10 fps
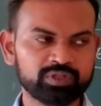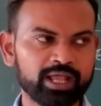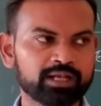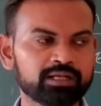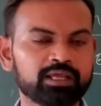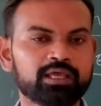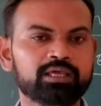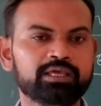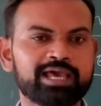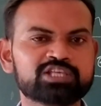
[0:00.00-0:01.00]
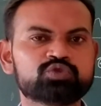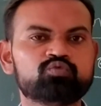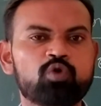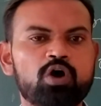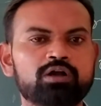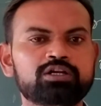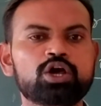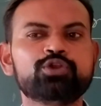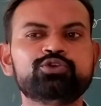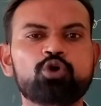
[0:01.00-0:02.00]
Then he has
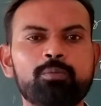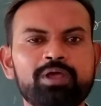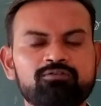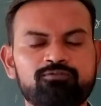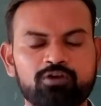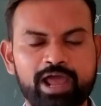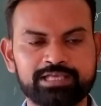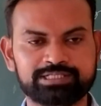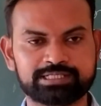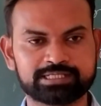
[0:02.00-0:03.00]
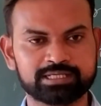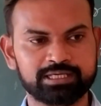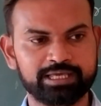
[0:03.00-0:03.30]
won Nobel Prize.